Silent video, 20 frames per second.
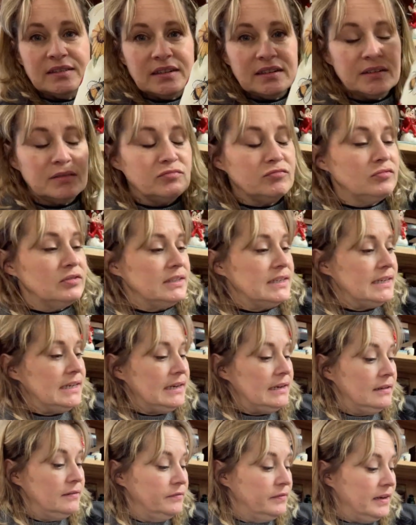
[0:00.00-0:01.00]
That's really
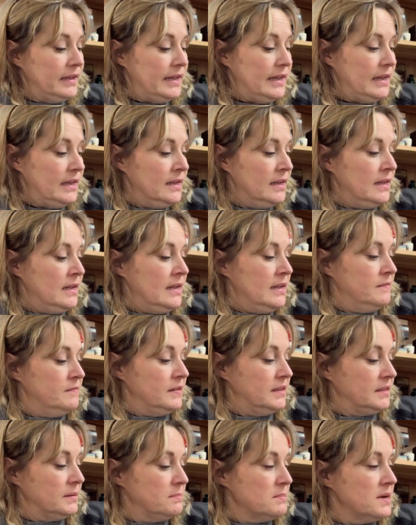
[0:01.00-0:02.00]
lovely. In
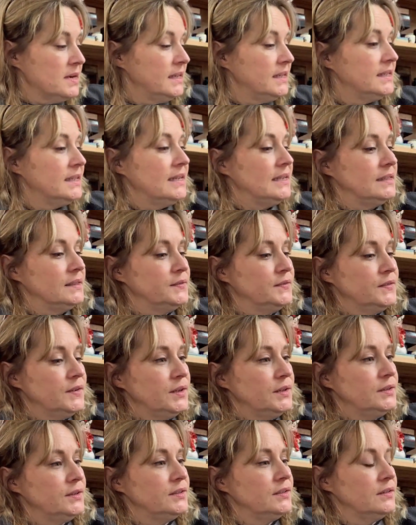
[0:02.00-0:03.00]
fact, I might take some
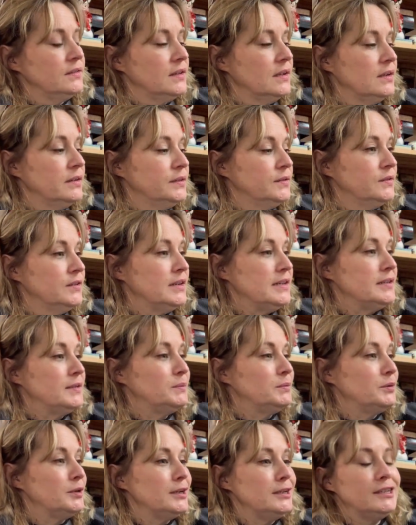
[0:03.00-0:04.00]
photos of those for
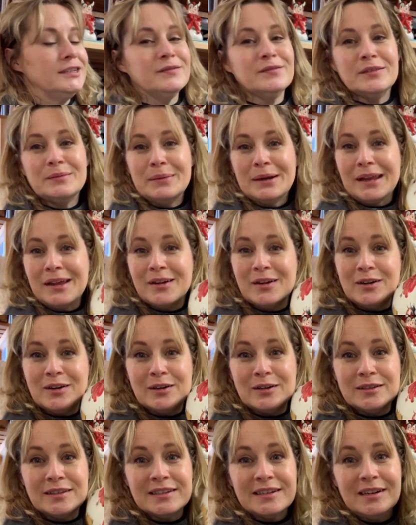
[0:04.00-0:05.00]
inspiration for my
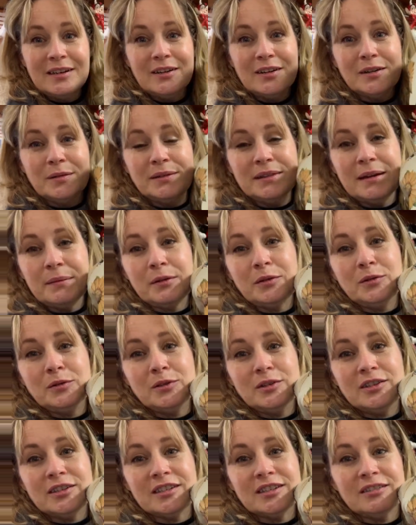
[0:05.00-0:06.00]
cards. Look, with that
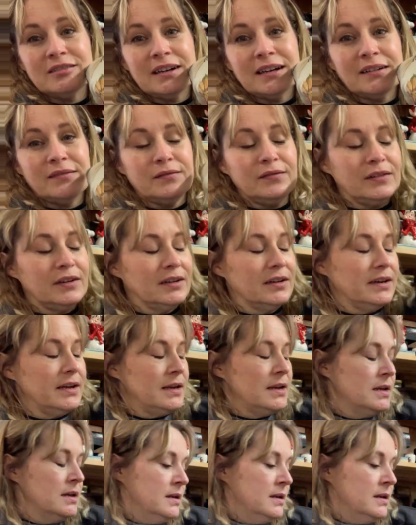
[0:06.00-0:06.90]
gorgeous dragonfly.